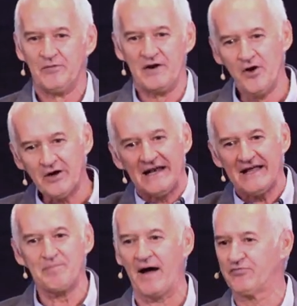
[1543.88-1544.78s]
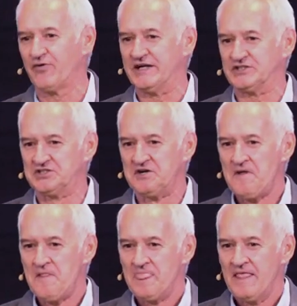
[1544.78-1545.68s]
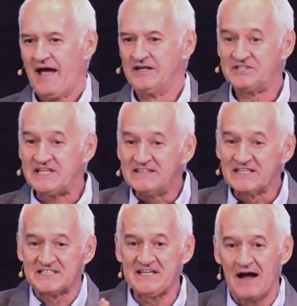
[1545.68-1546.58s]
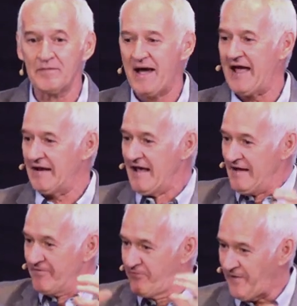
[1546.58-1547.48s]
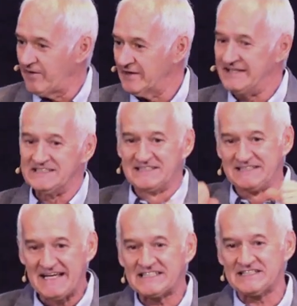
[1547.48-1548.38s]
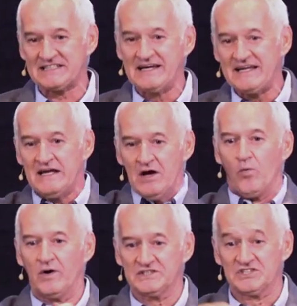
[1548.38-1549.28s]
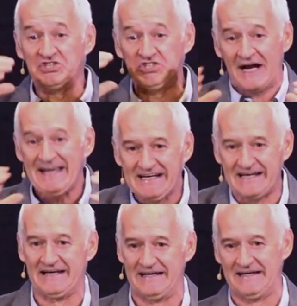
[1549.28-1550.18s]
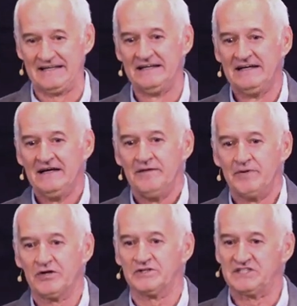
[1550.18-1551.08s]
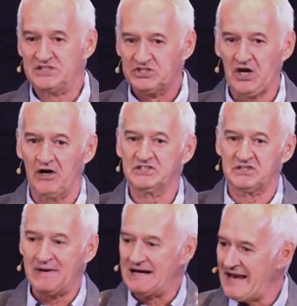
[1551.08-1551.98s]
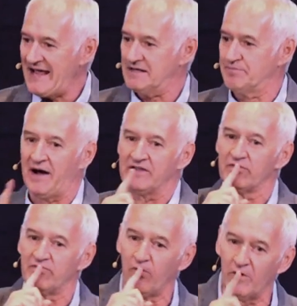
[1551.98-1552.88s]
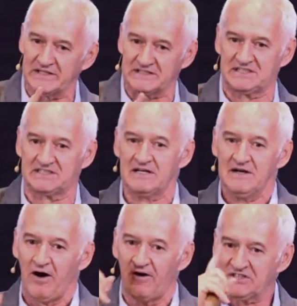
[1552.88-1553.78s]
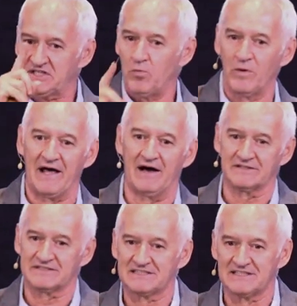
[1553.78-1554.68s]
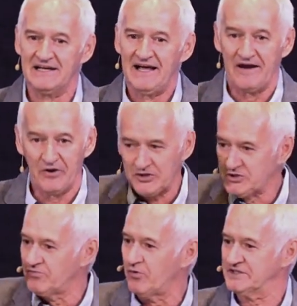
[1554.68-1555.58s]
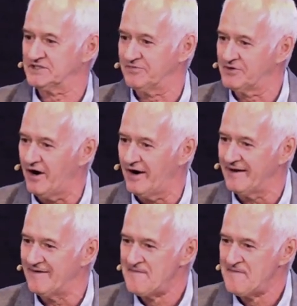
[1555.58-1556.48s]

We're not led by flesh. And you see, this young man, fell. His destiny was shaken because he chose to be led by the voice of someone else and not the voice of God.